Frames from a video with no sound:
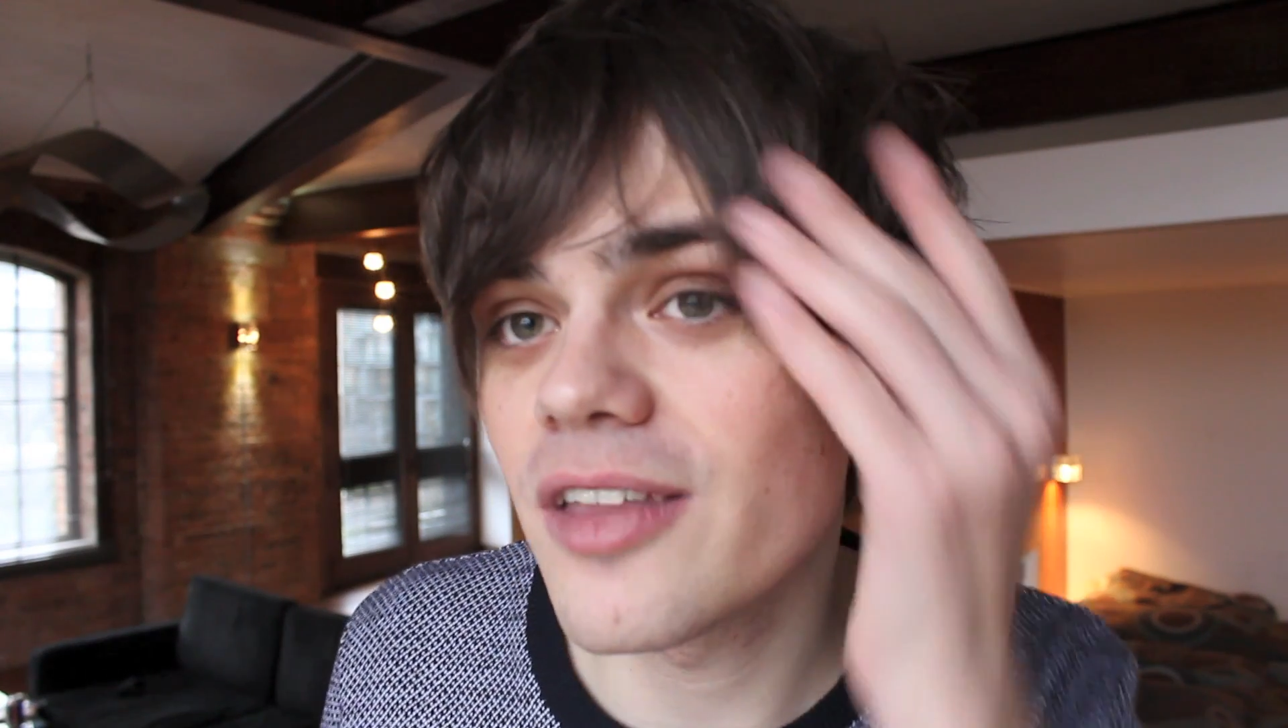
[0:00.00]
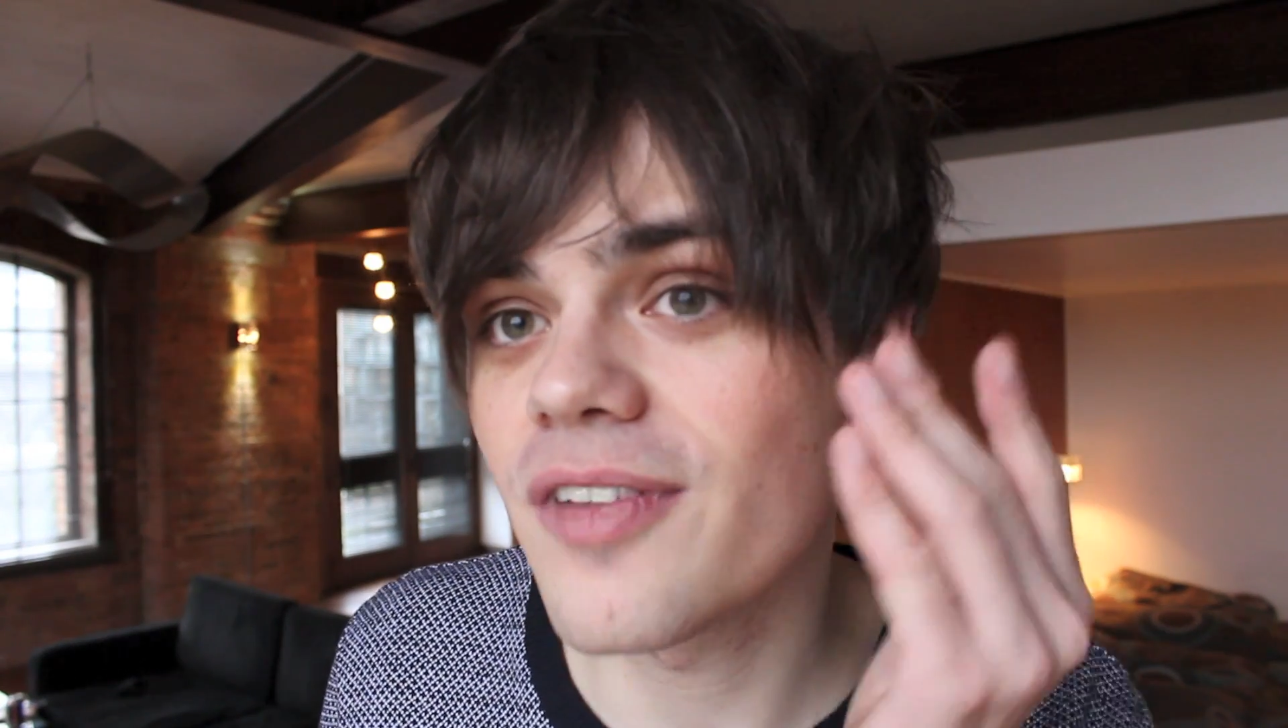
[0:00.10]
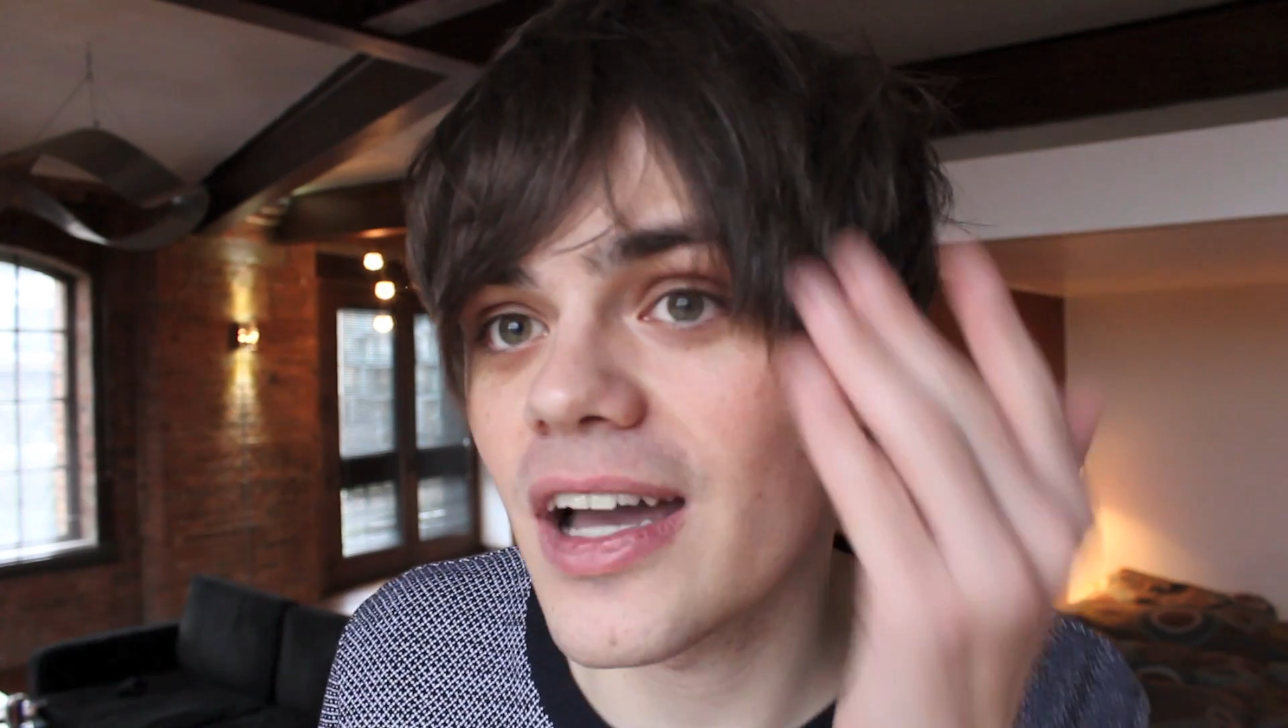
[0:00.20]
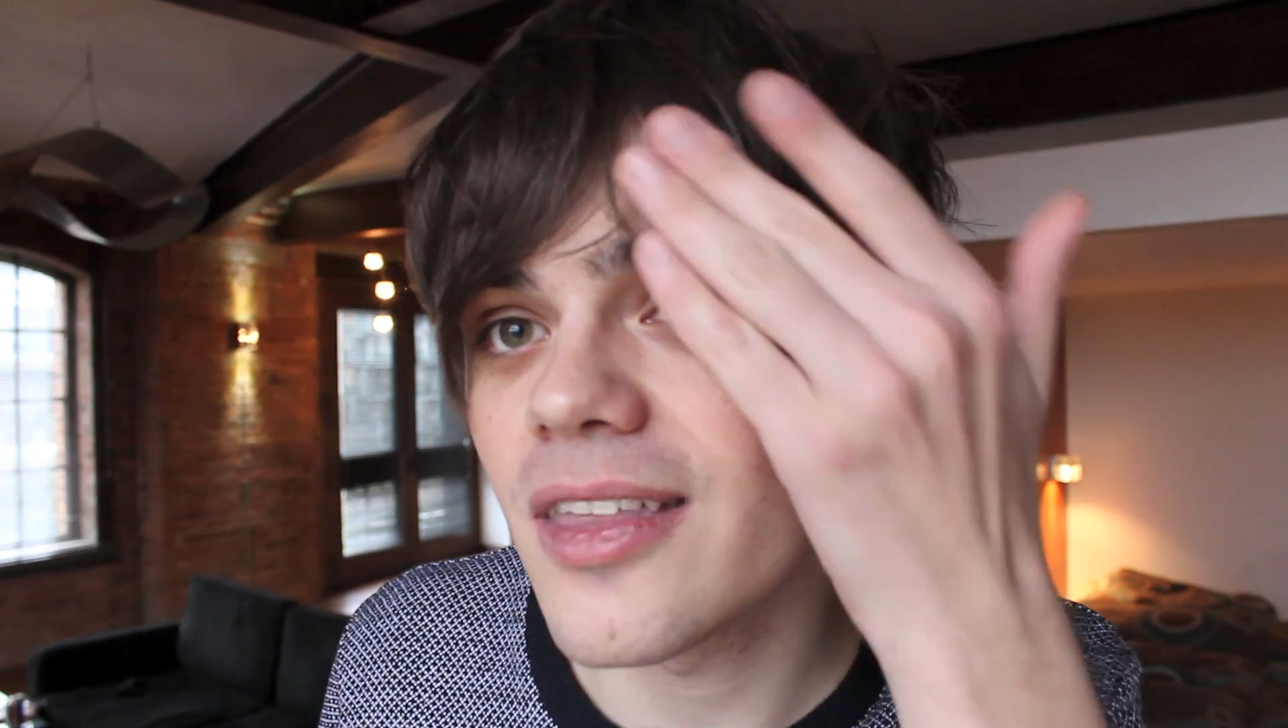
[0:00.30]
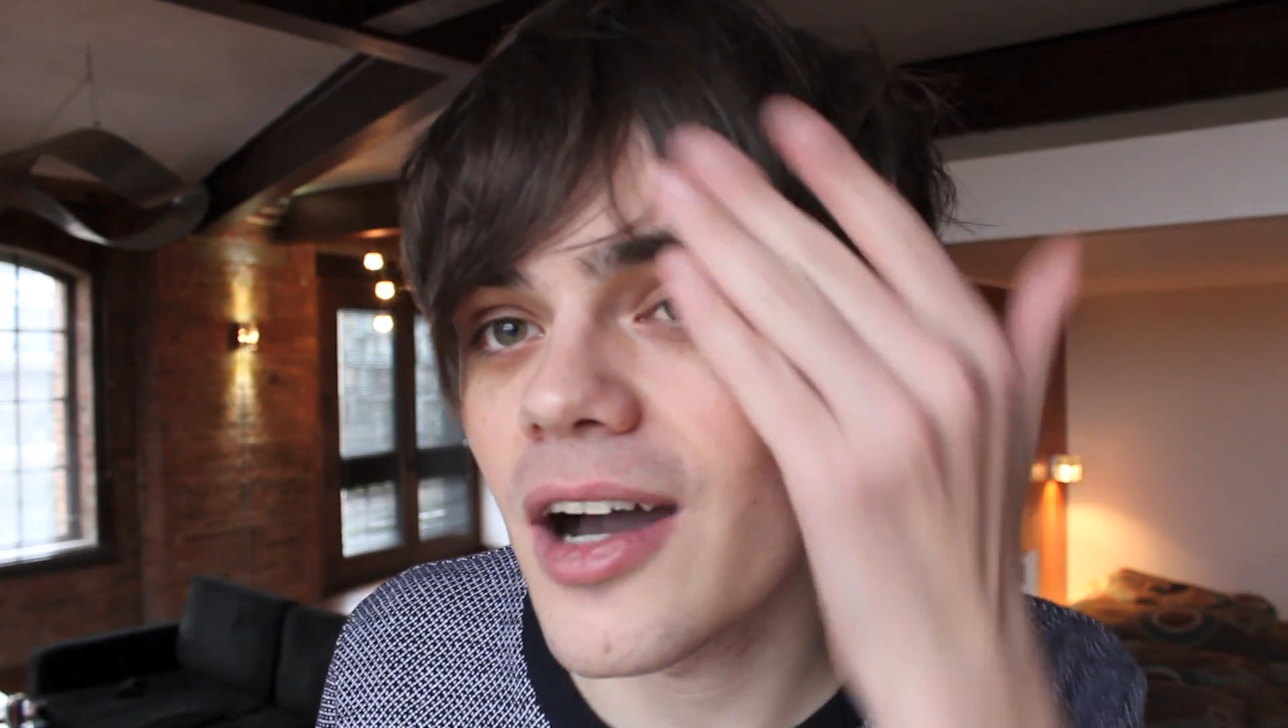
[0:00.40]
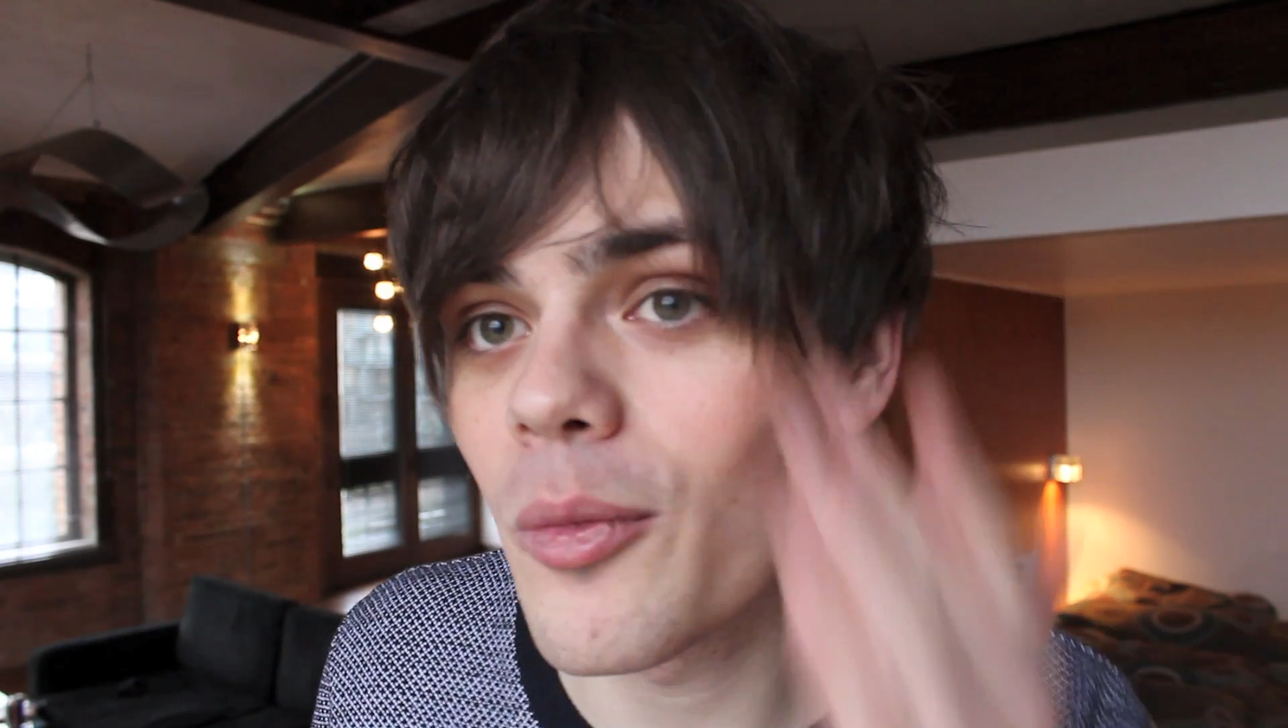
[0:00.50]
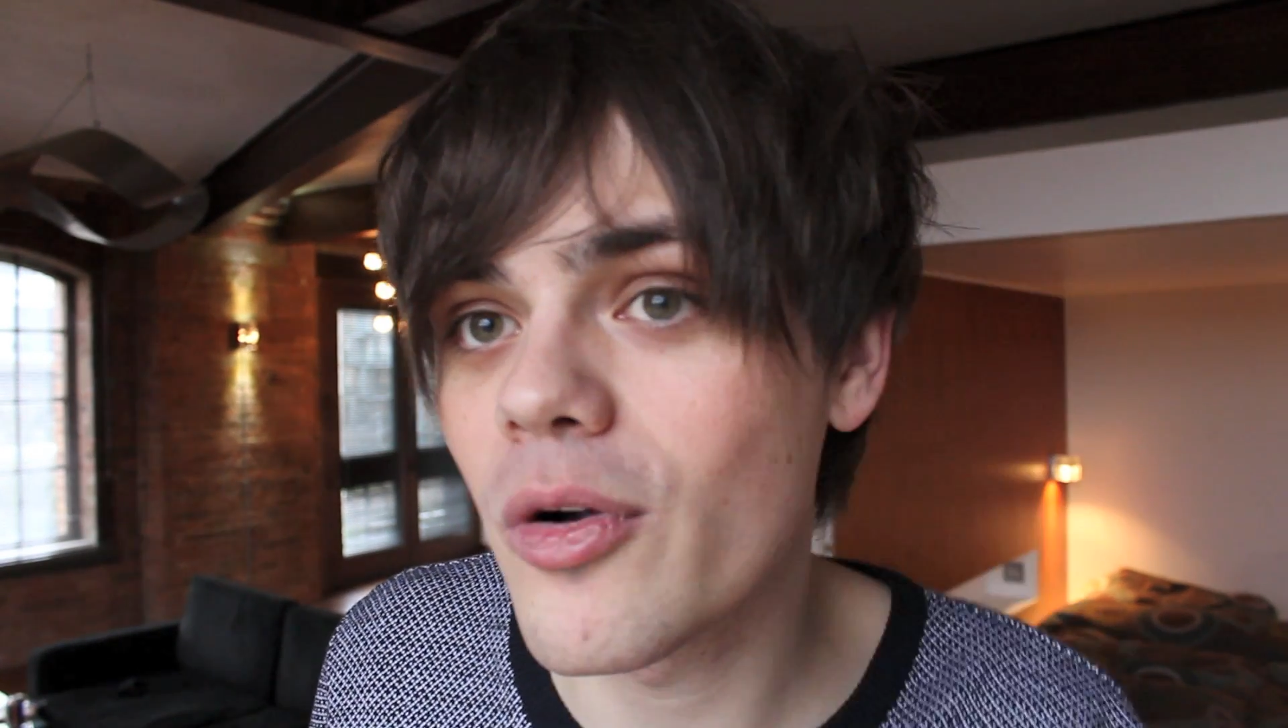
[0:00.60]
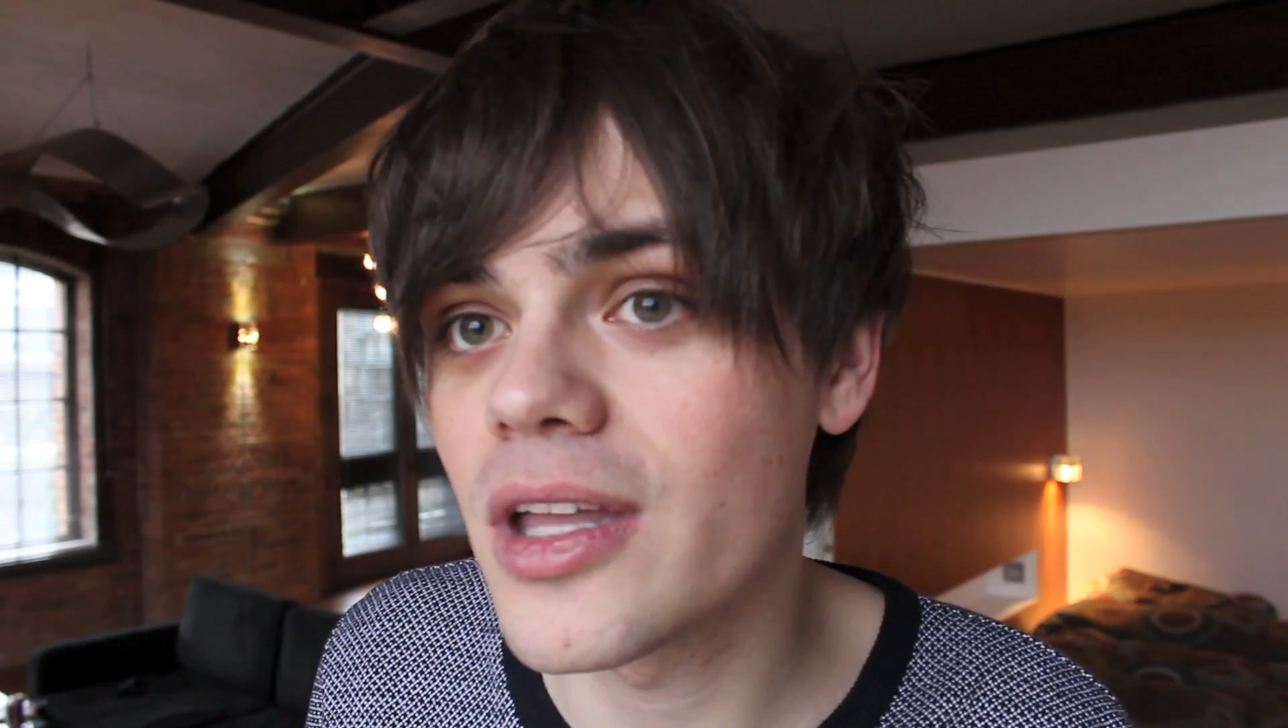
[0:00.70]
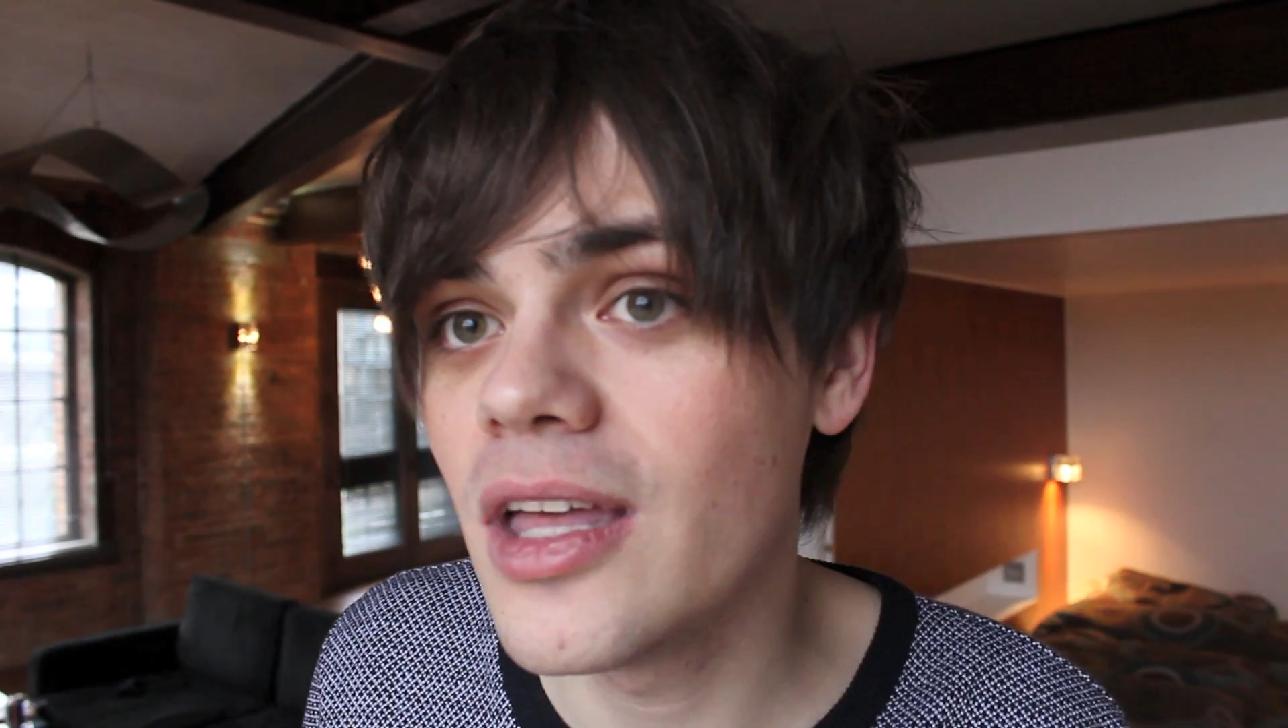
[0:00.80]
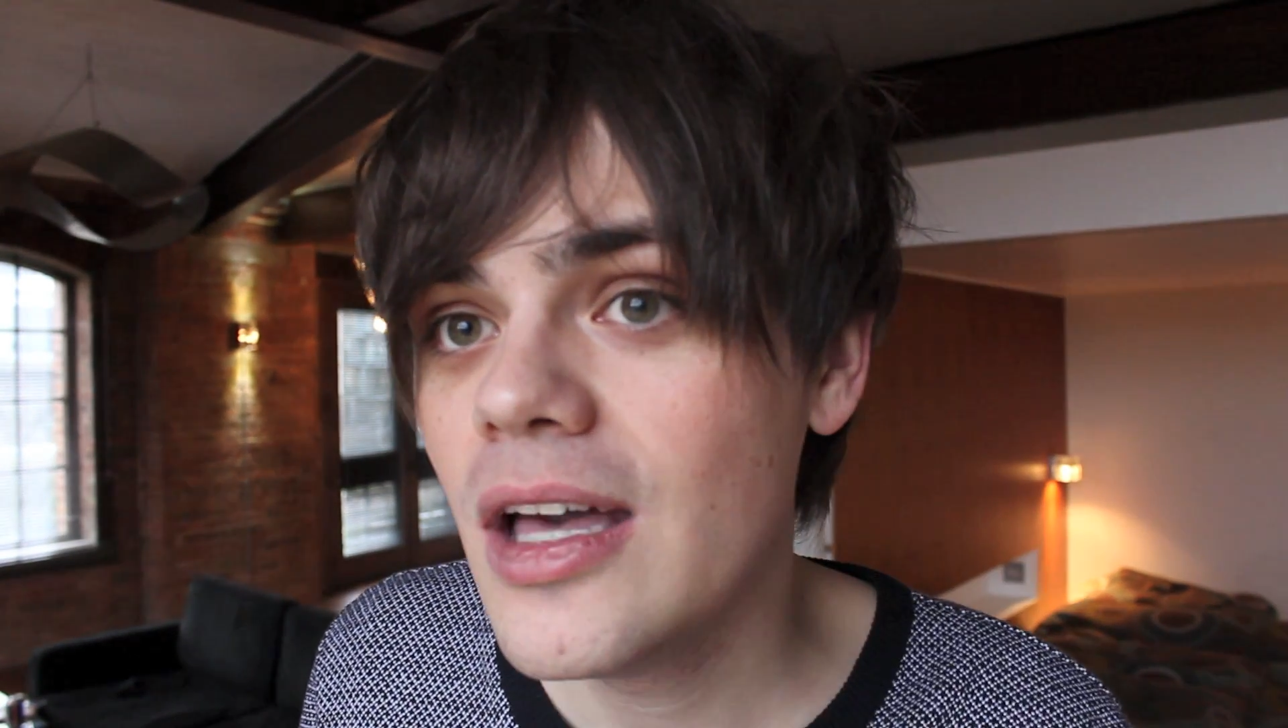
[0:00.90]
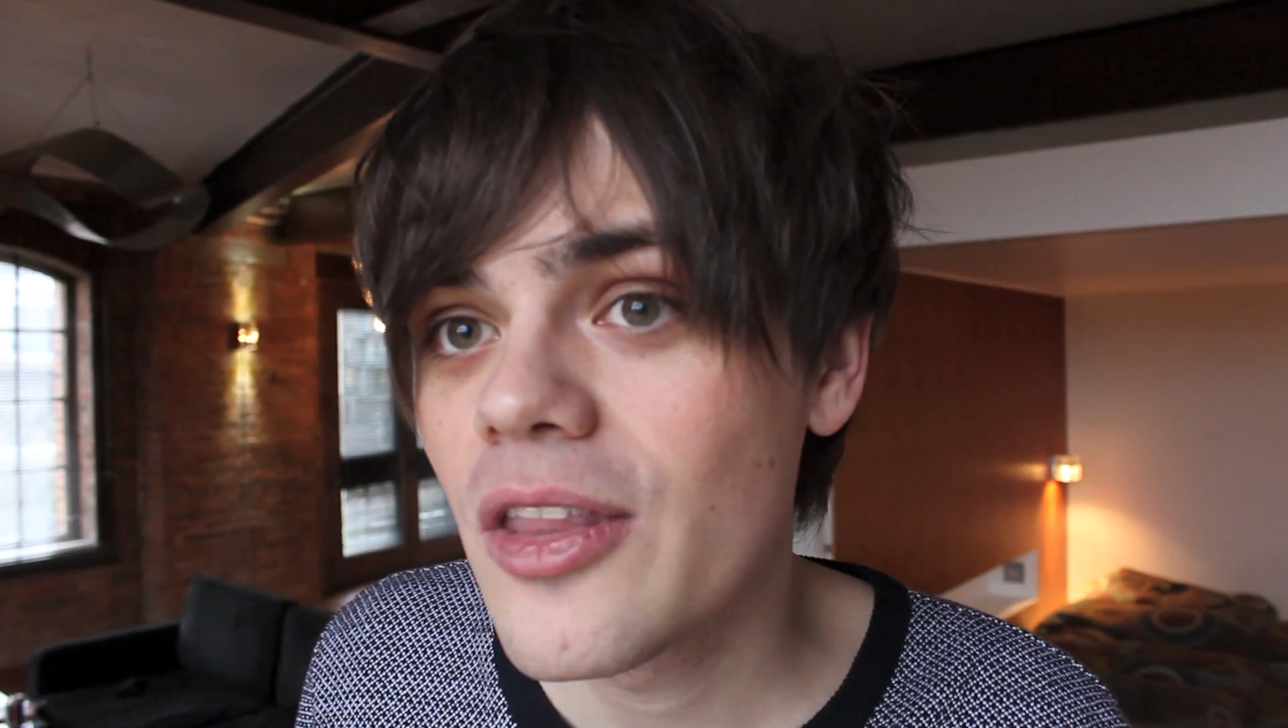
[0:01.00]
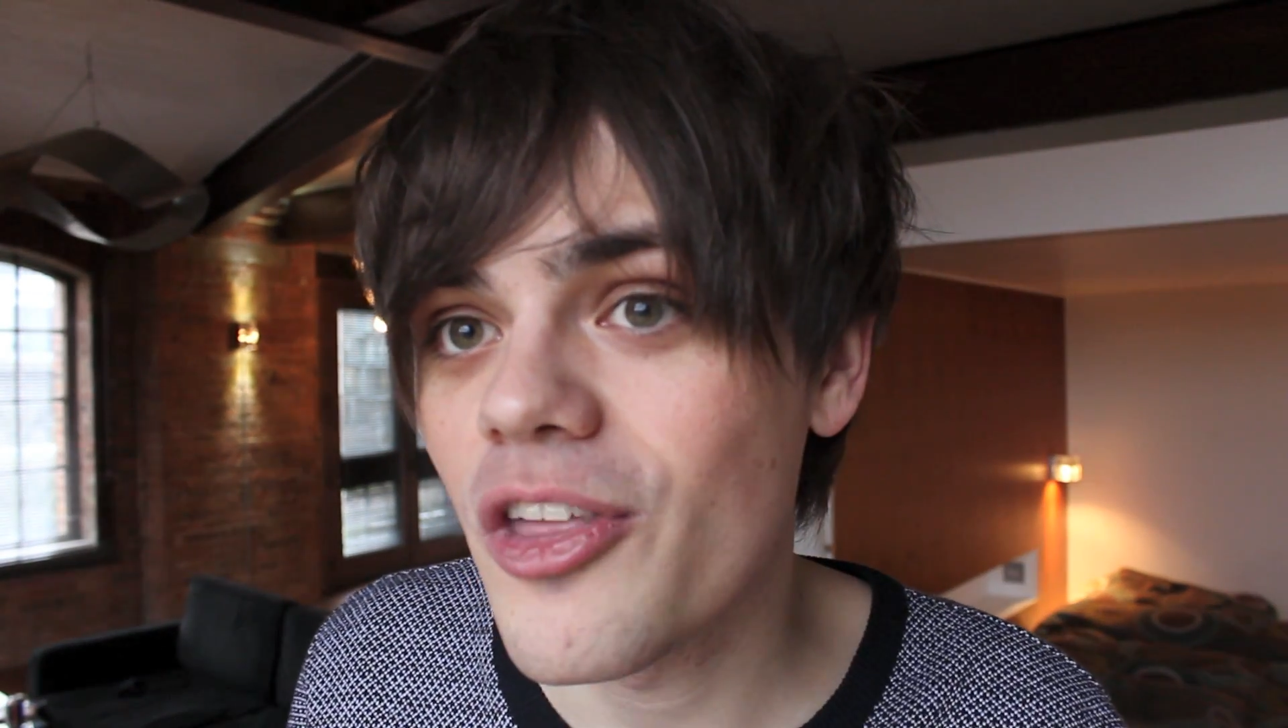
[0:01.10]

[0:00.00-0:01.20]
the fact that I worry